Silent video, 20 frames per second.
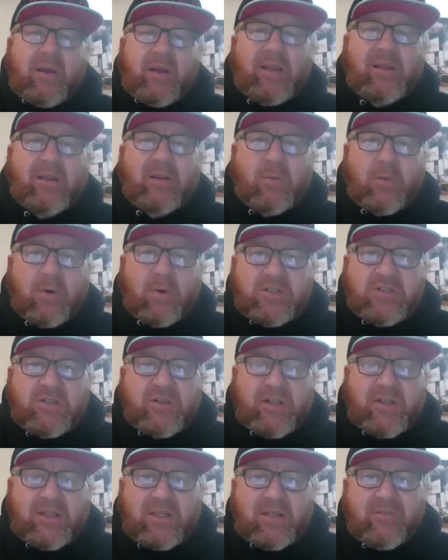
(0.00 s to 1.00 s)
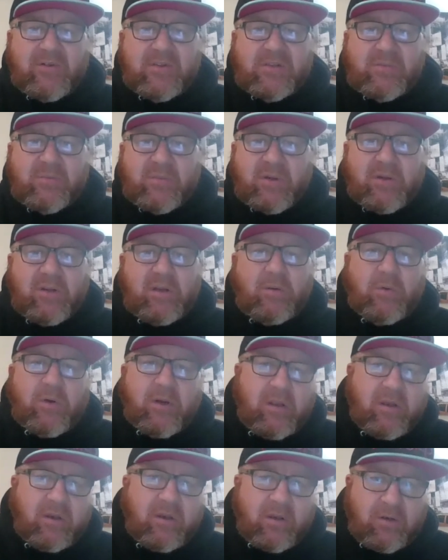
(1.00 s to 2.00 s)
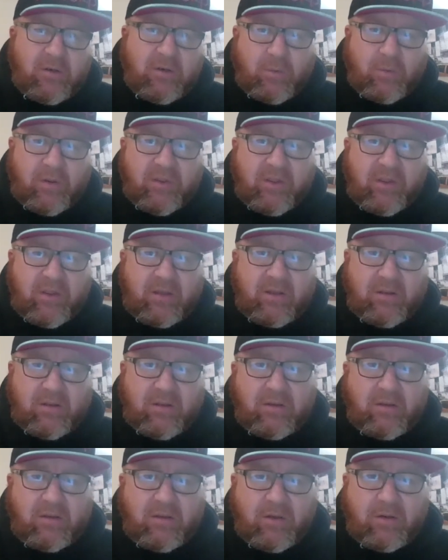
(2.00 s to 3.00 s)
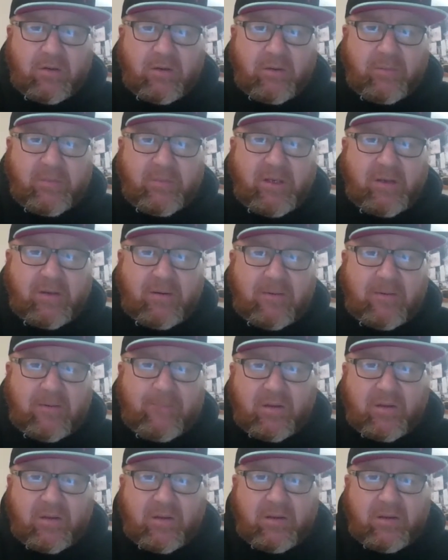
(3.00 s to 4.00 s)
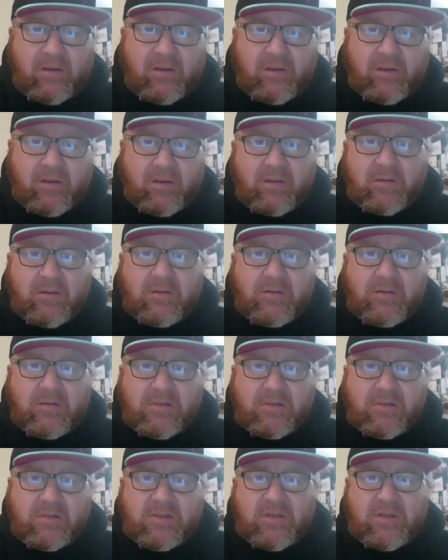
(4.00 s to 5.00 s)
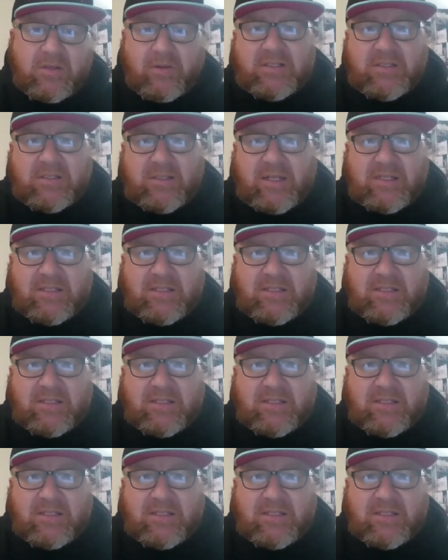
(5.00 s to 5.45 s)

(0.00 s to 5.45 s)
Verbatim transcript: And then once you get that visibility, what are you going to do with it? You know what I mean? Mm-hmm. So that's